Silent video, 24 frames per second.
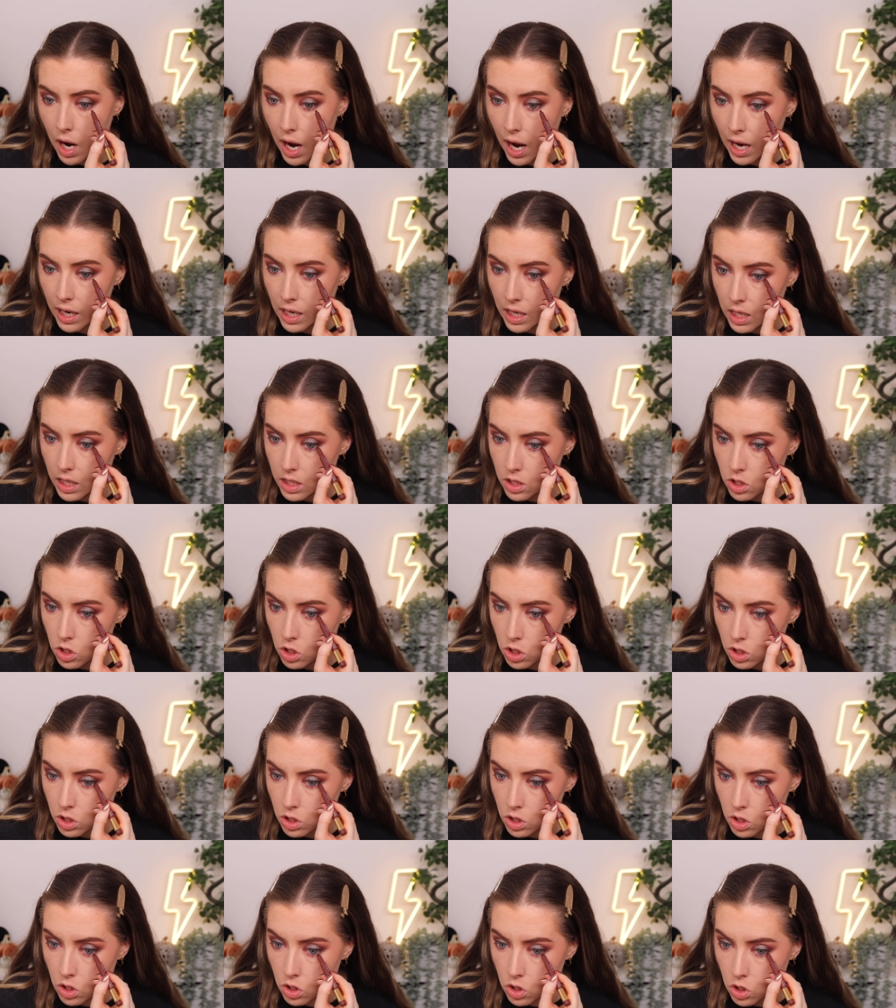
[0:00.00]
And it is
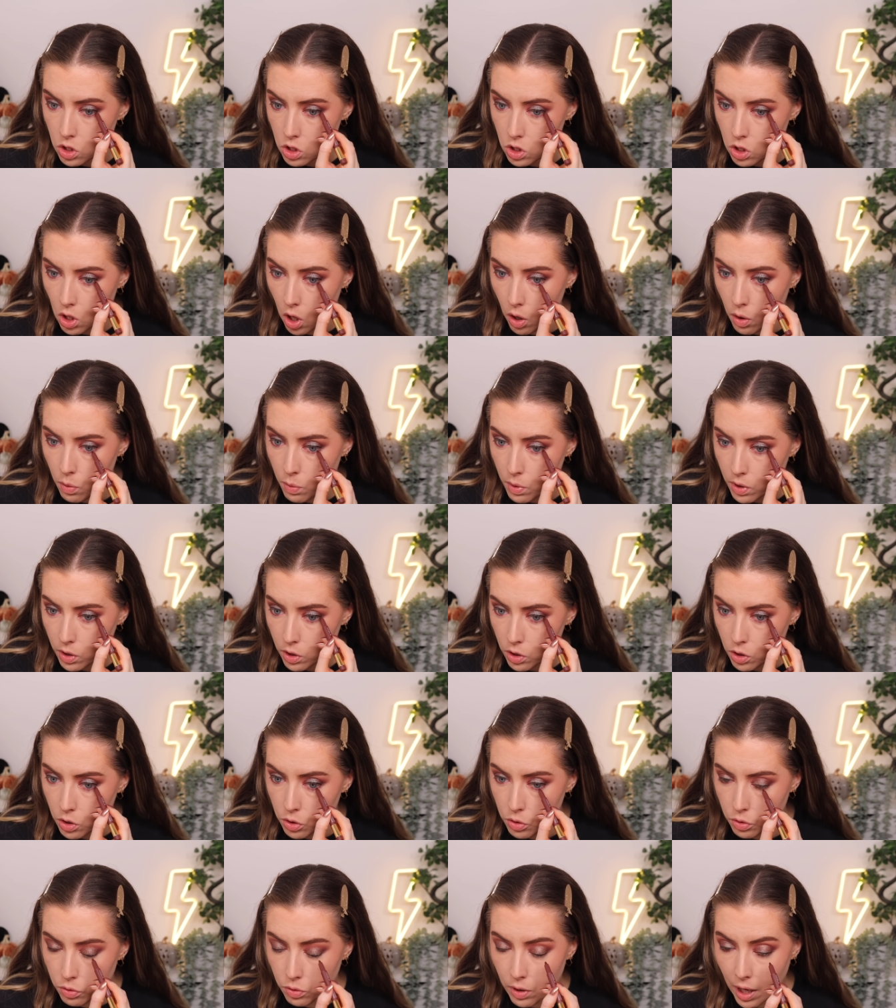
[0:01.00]
just so
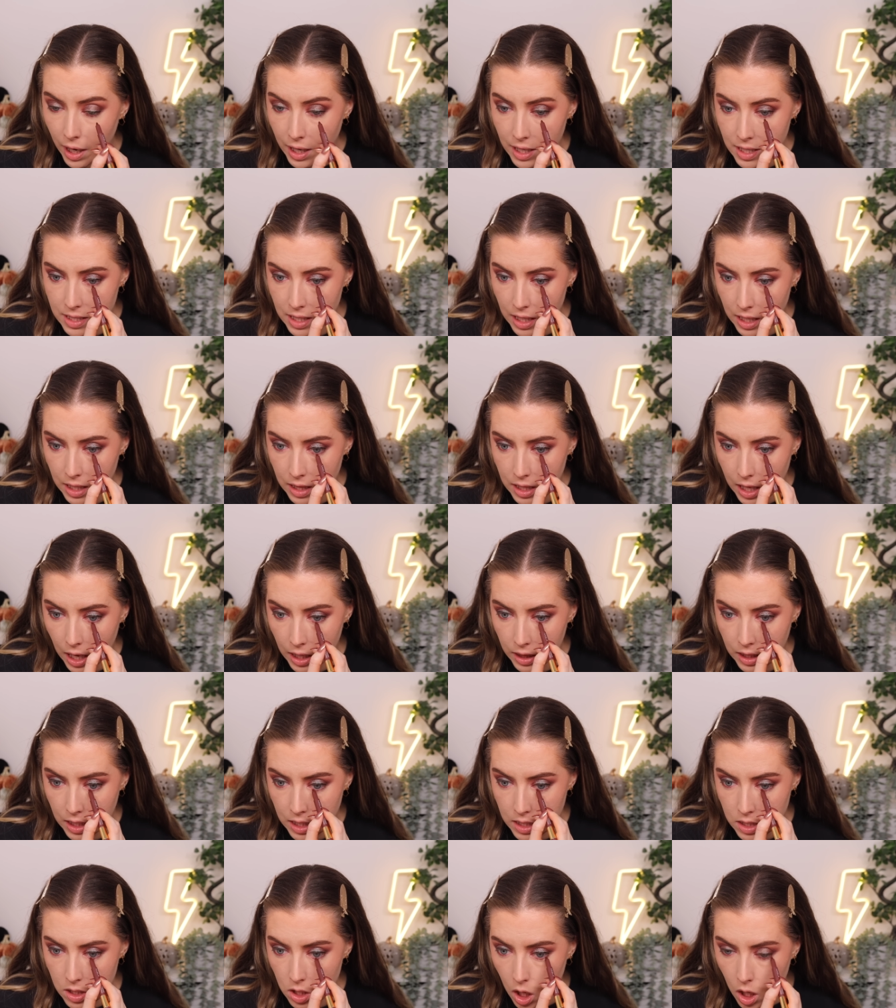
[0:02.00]
crazy that
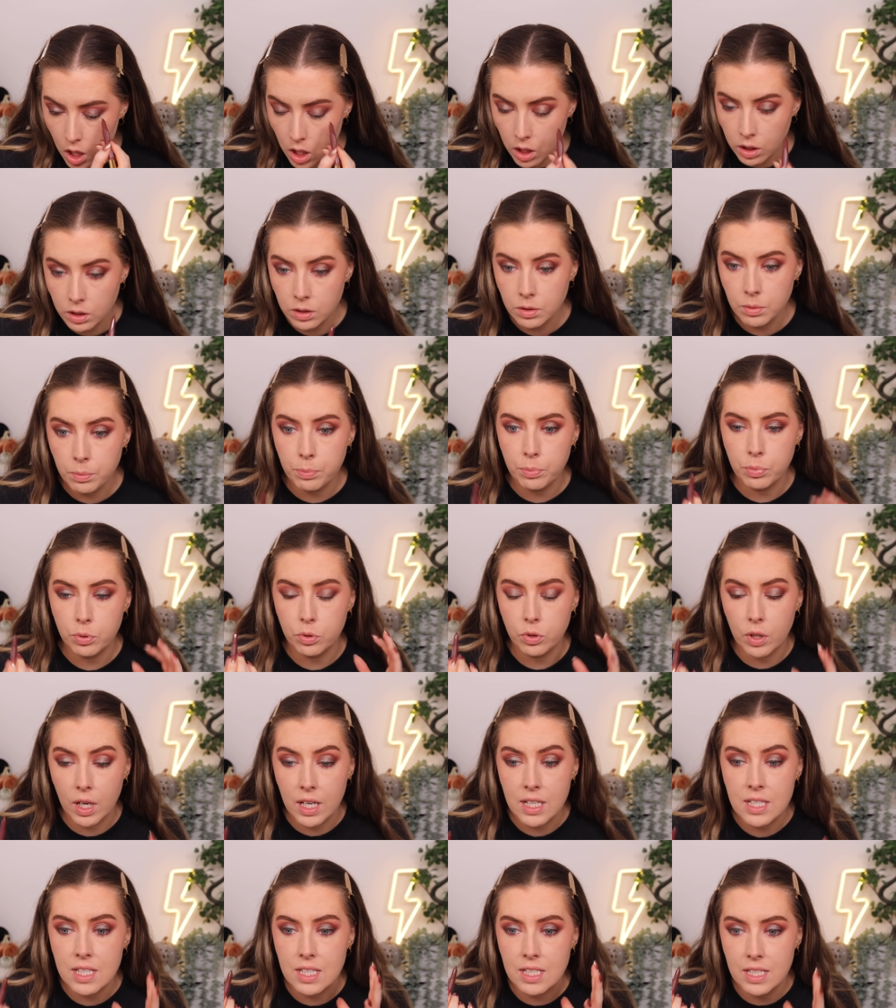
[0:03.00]
this
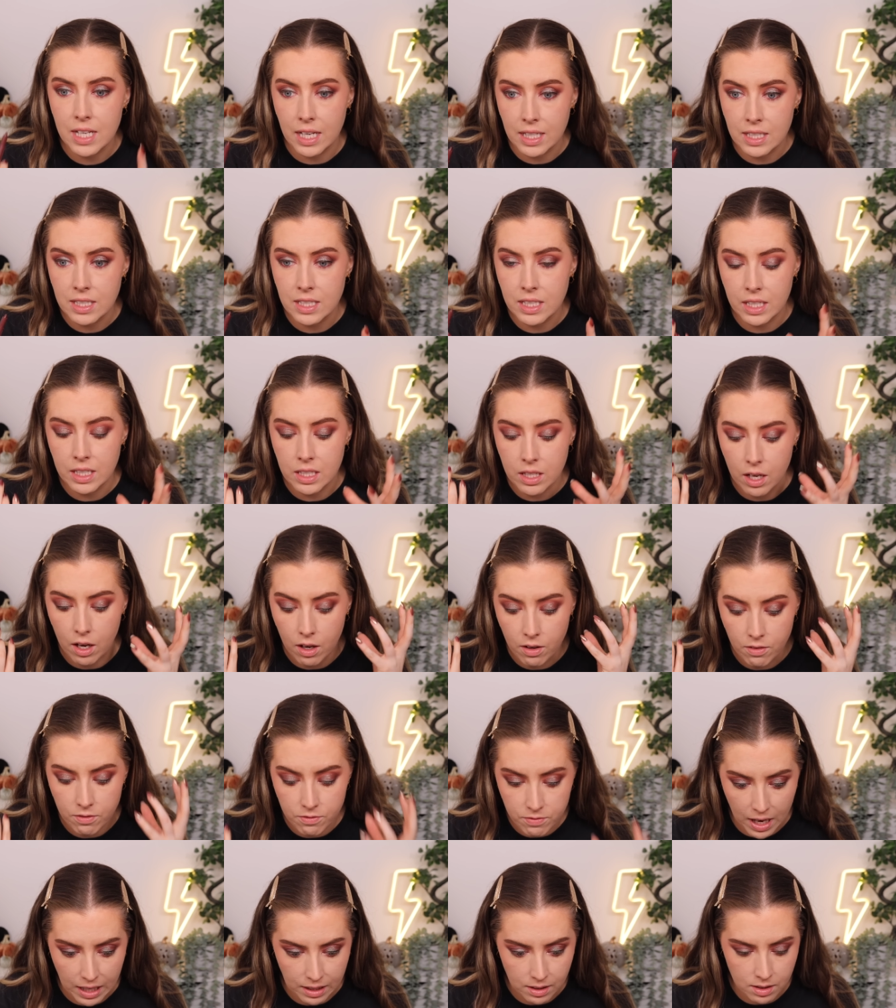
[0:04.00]
unprecedented
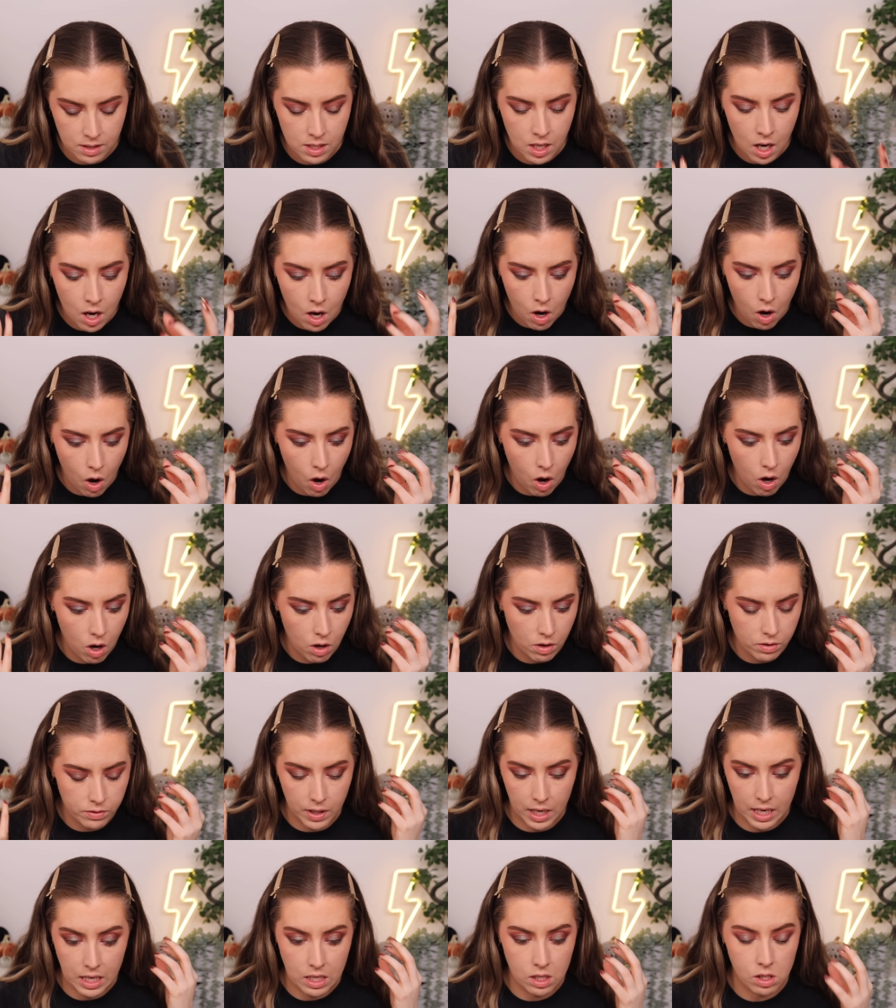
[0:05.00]
event of
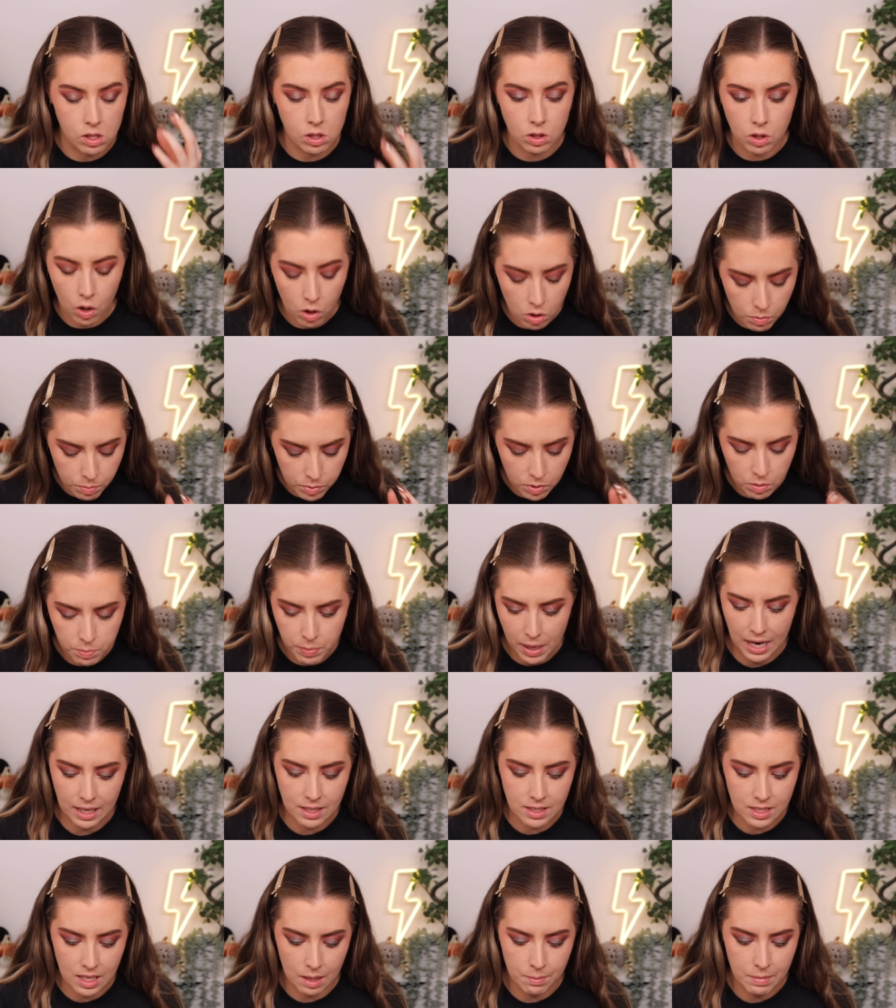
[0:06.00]
a global
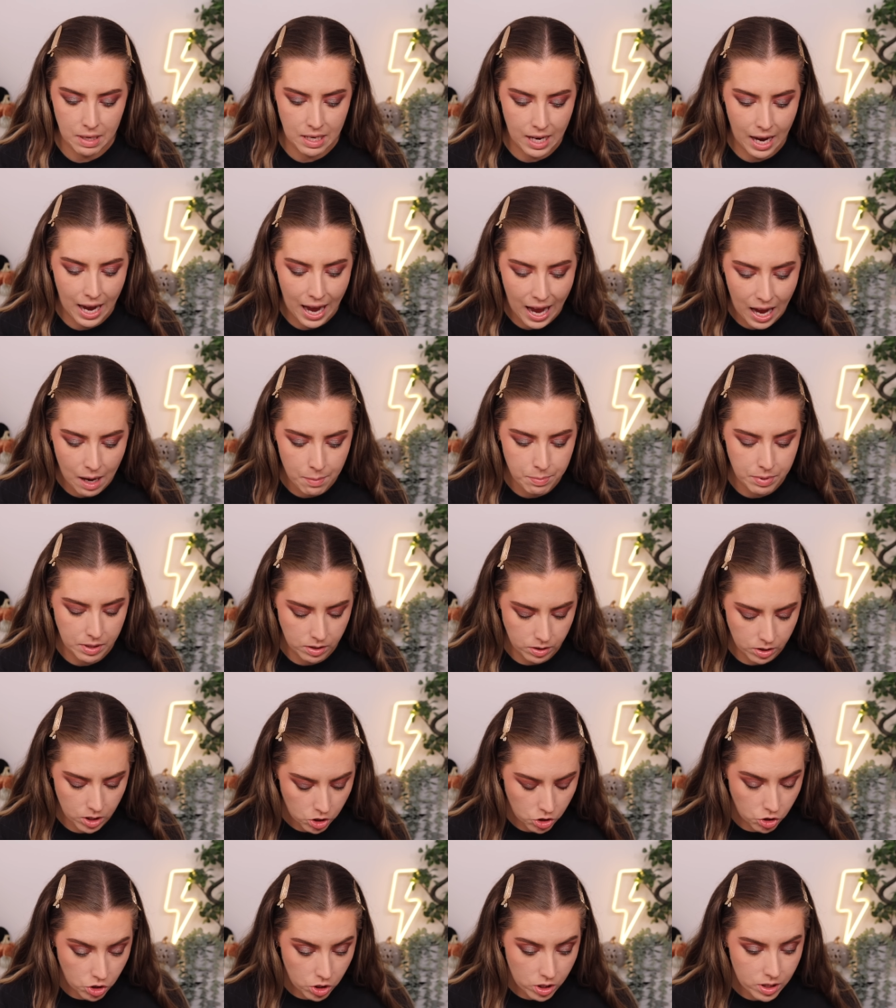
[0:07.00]
pandemic happened
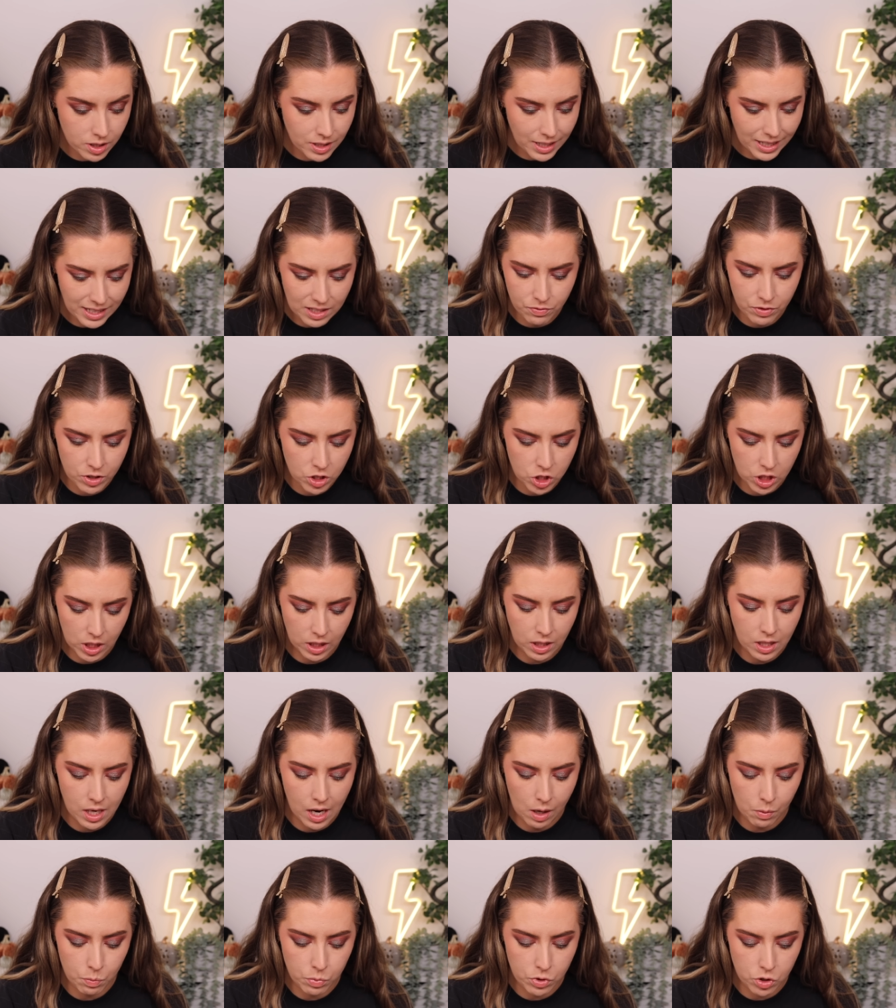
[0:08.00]
just as
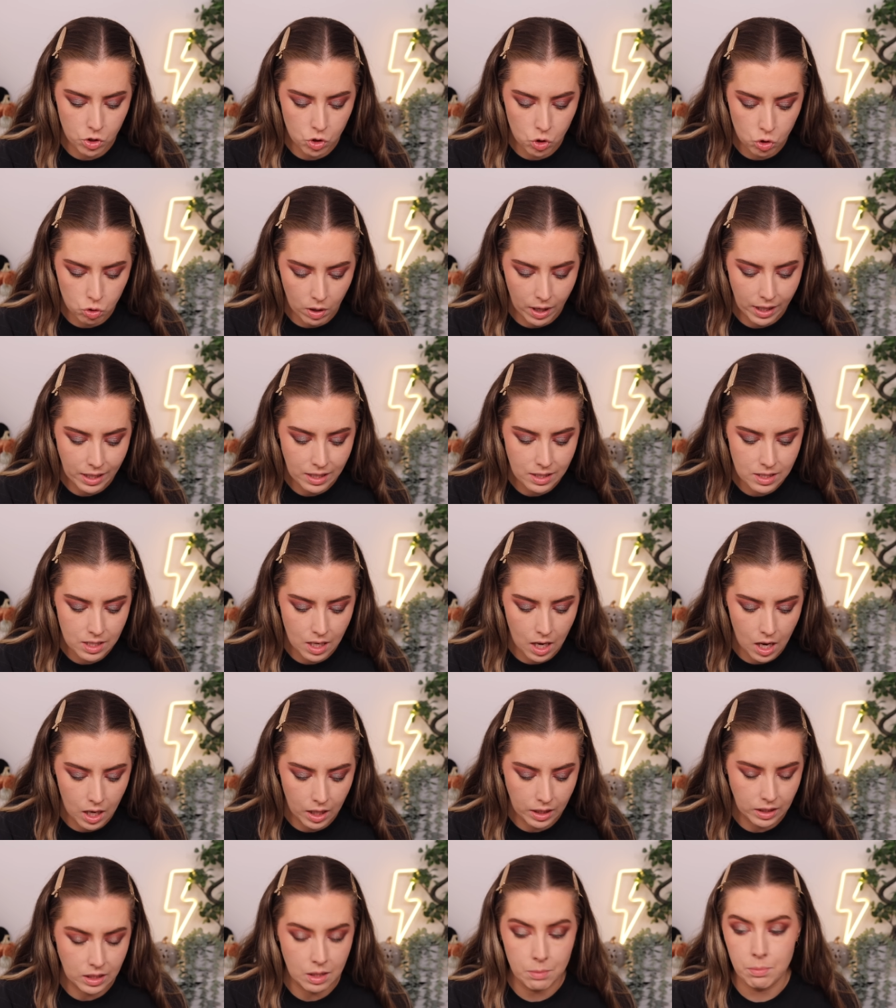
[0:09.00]
Virginia was trying to
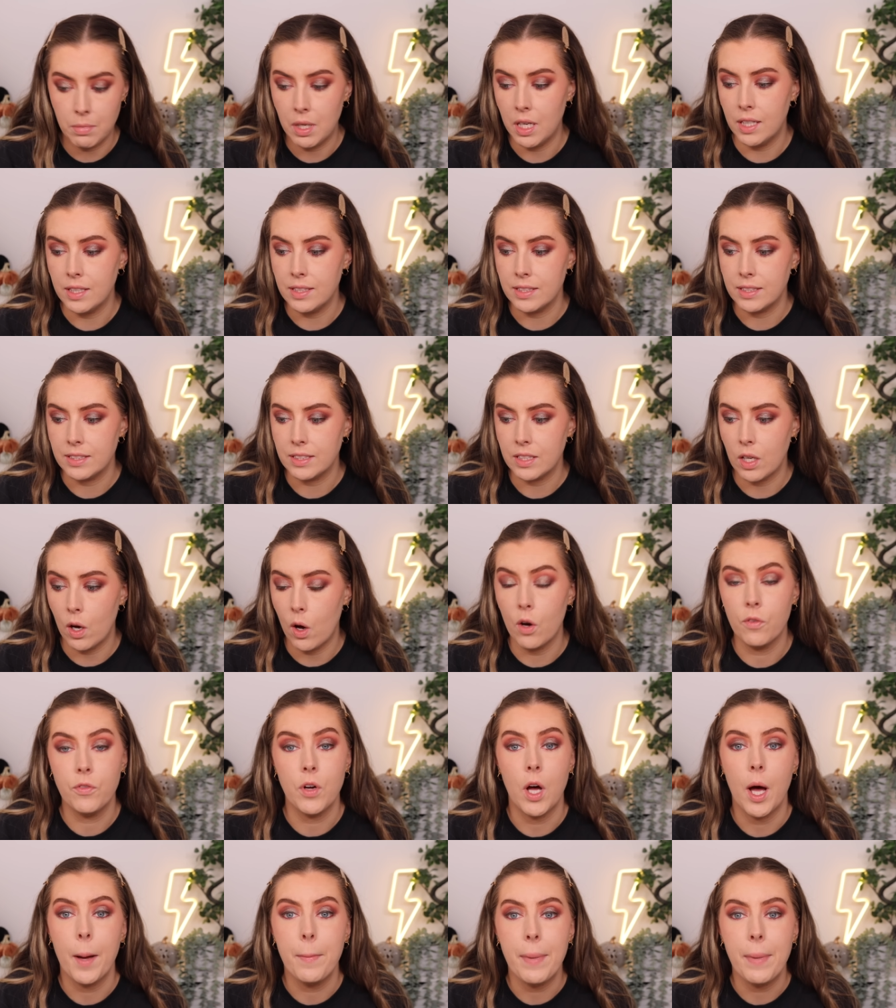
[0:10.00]
hide the murders of her